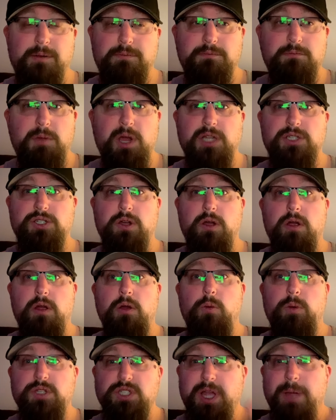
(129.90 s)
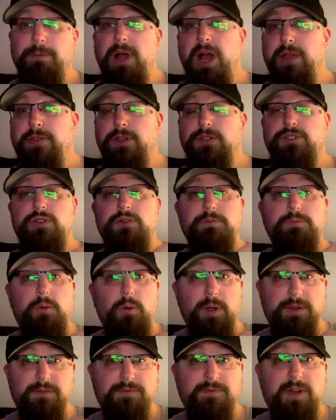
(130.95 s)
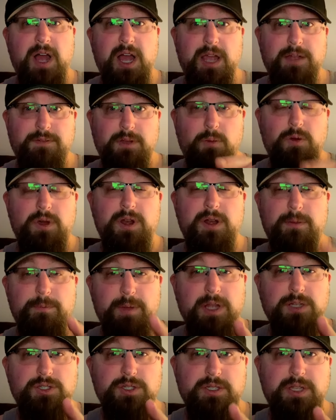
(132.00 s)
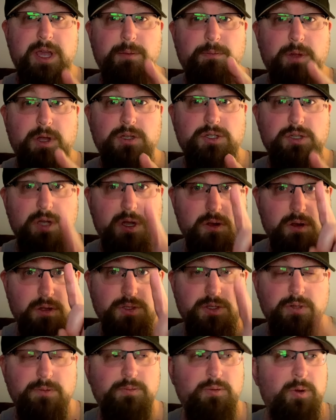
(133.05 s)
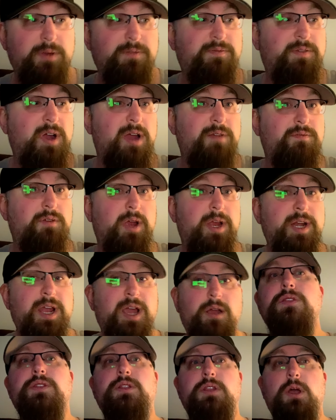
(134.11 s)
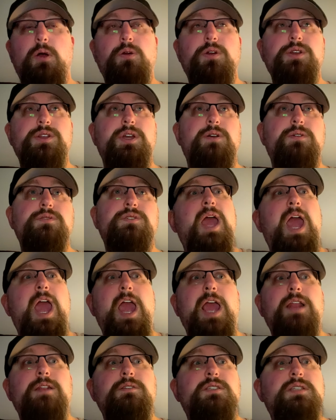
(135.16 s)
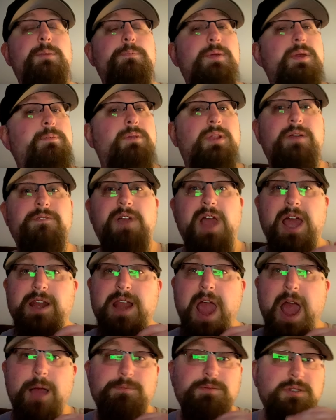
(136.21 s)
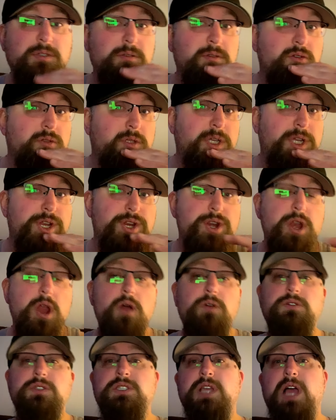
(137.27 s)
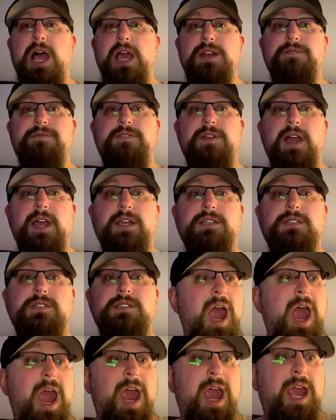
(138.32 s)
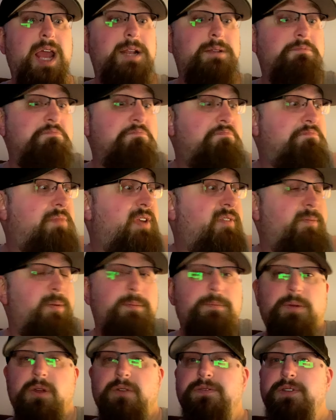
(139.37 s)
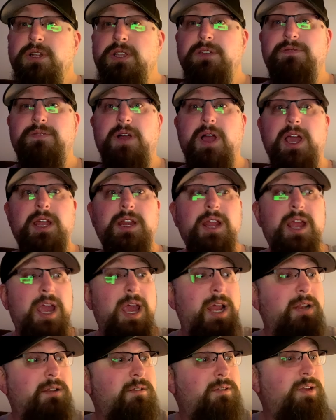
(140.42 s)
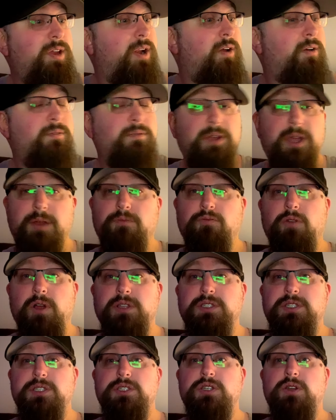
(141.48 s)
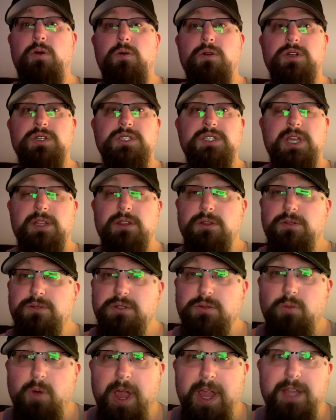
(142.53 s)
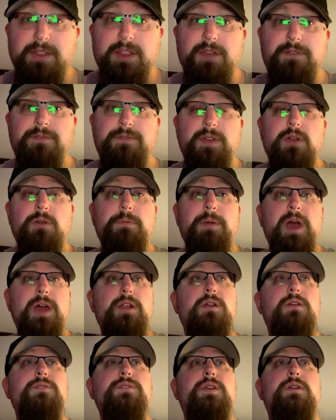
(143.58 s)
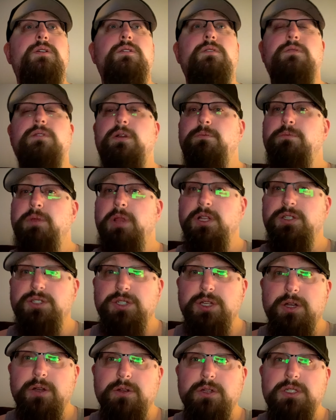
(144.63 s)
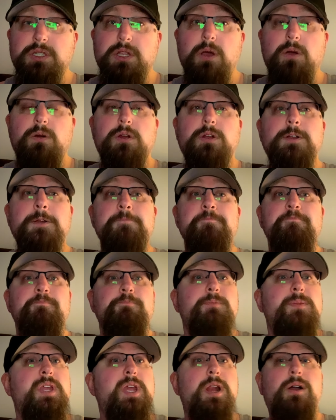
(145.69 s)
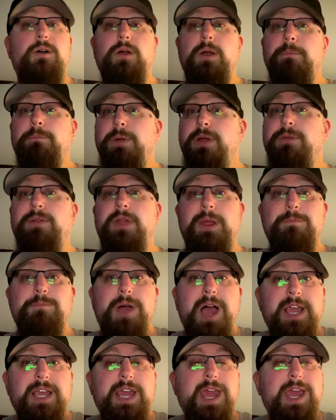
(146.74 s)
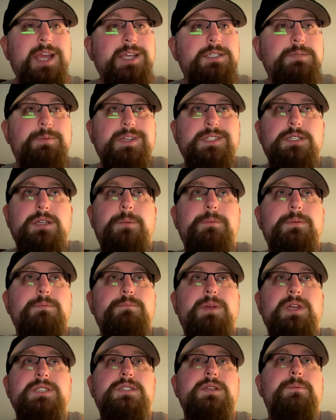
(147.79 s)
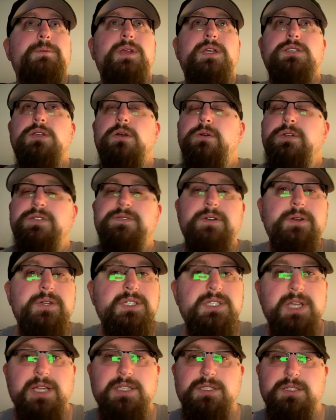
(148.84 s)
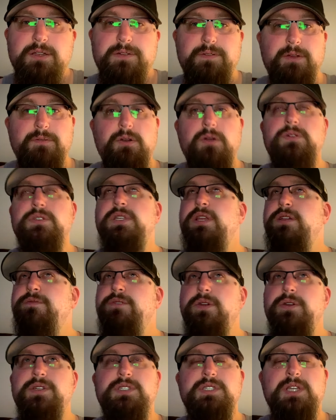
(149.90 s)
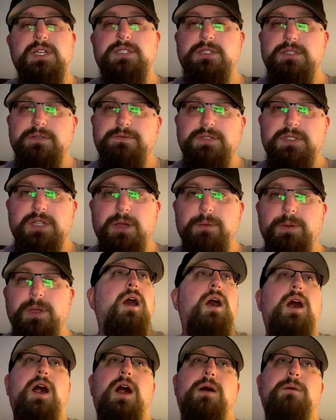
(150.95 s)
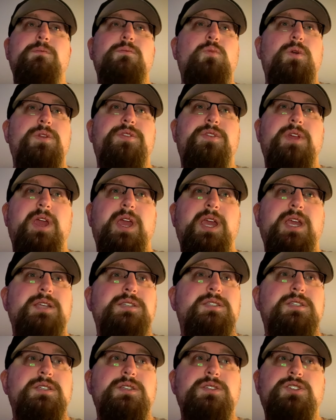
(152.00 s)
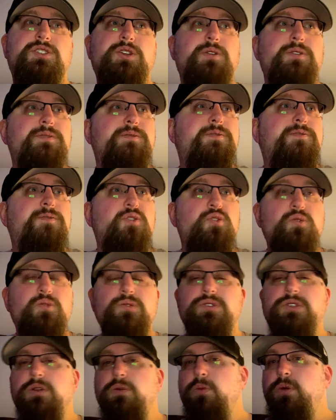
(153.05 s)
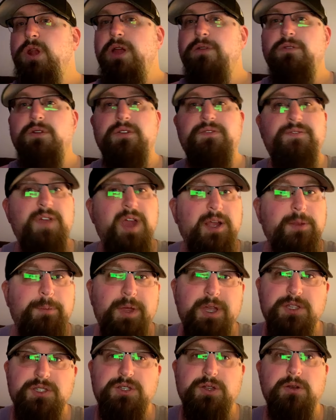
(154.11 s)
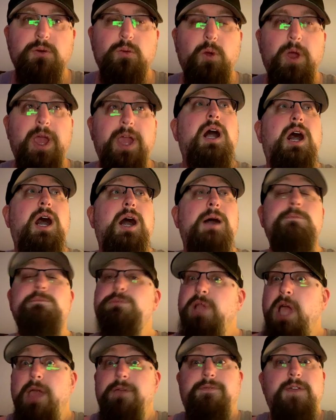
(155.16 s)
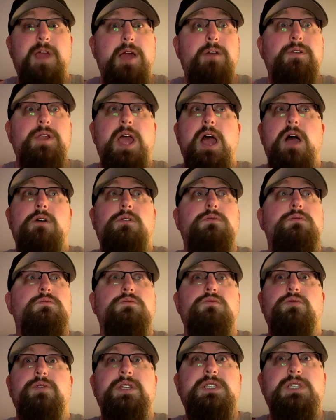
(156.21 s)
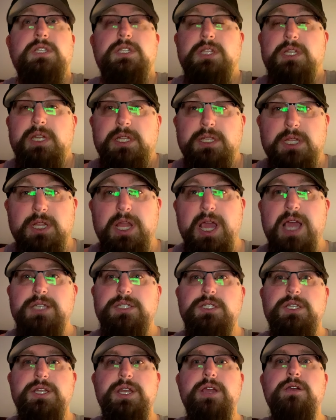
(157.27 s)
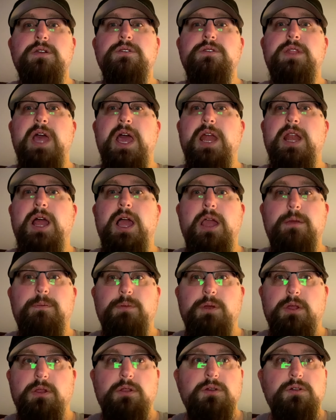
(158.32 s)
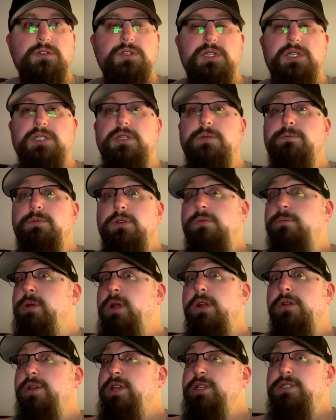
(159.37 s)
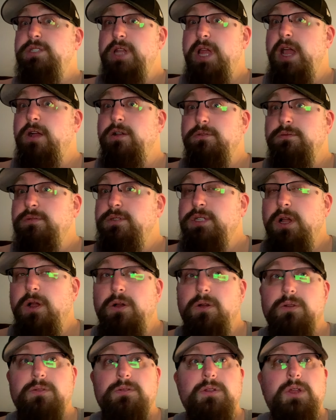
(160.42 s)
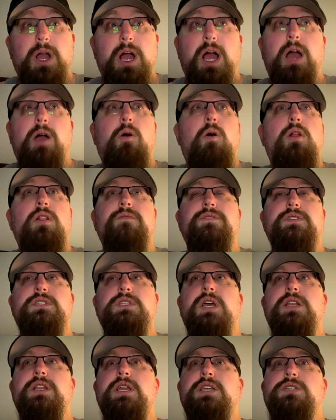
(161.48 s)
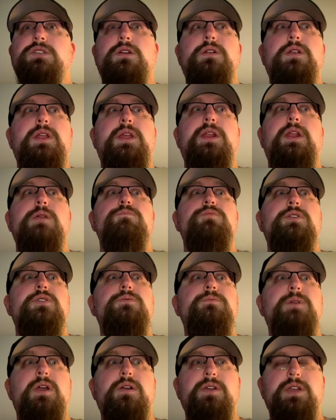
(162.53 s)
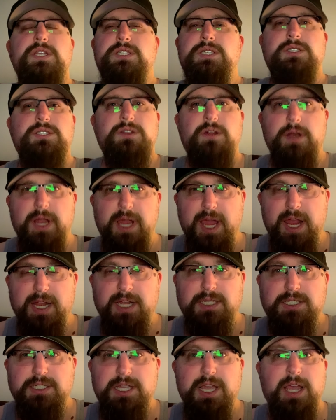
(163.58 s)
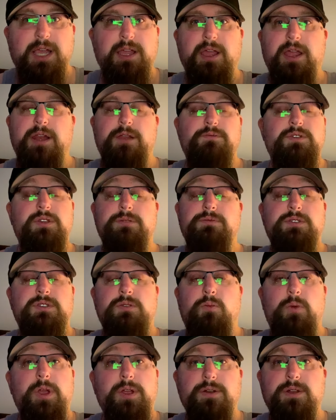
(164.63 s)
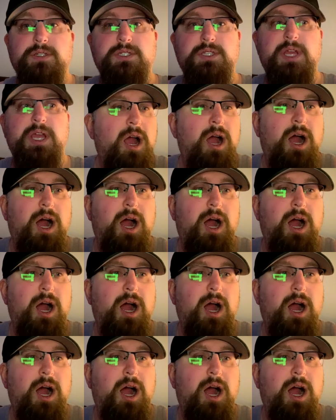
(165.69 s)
Mounjaro, which I'm on the 2.5. I wanted to mention that, Mounjaro 2.5 right now, the lower dose. And some people have had absolutely no side effects, and they've been perfectly fine, and, it runs its course, they lose weight, they feel better, their blood sugar is lower, but in my case, my stomach is always very sensitive. I've always had a very sensitive stomach with things. Certain foods or whatever affect me a certain way. I found out recently in the last year that I'm allergic to blueberries now. So all of a sudden I started eating blueberries and started getting sick, and it was the weirdest thing.